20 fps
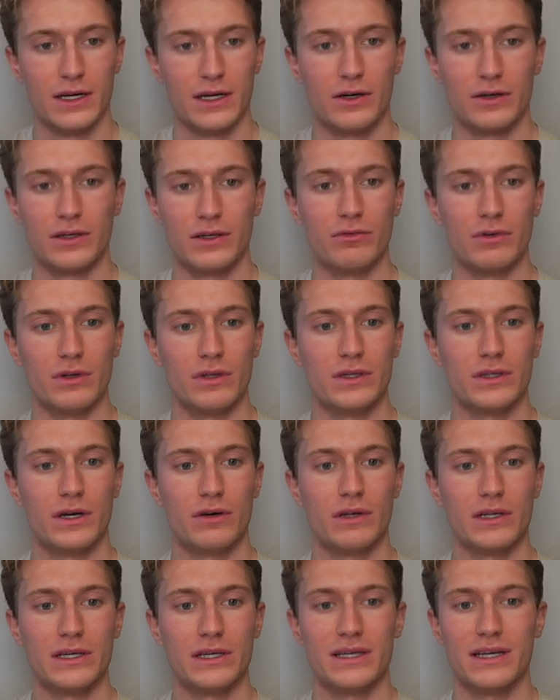They re- they
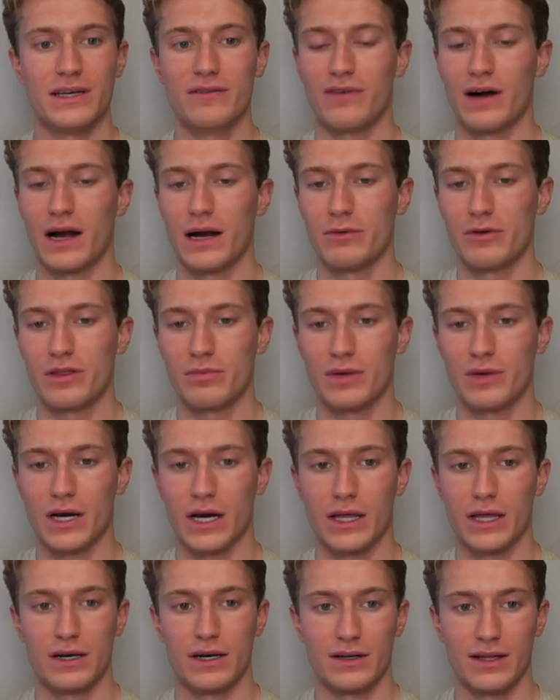really didn't vibe with me
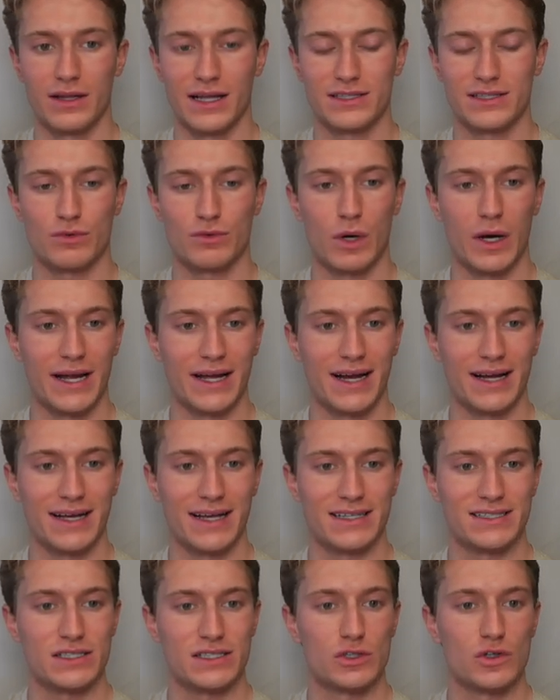either. That's why I
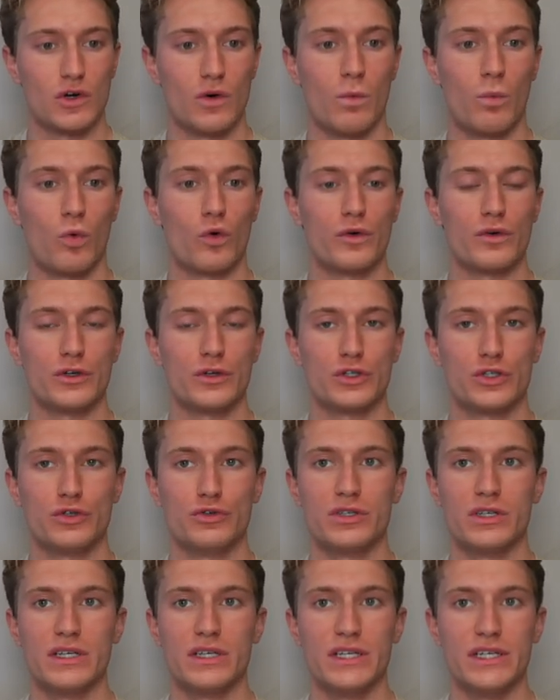guess it's so important to choose
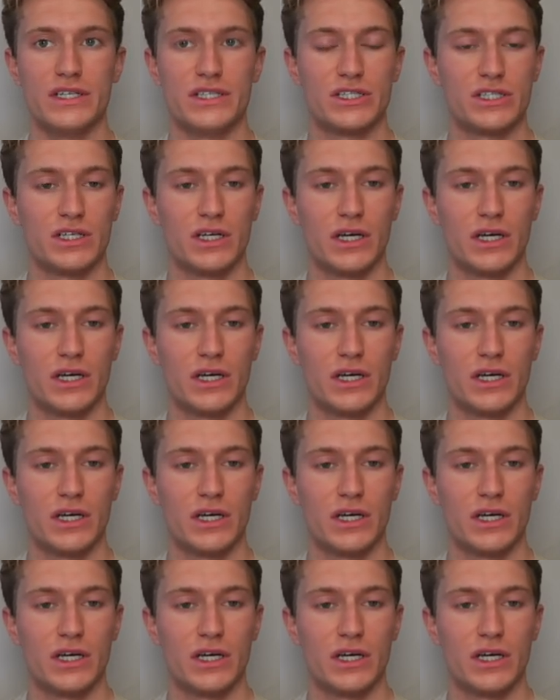a niche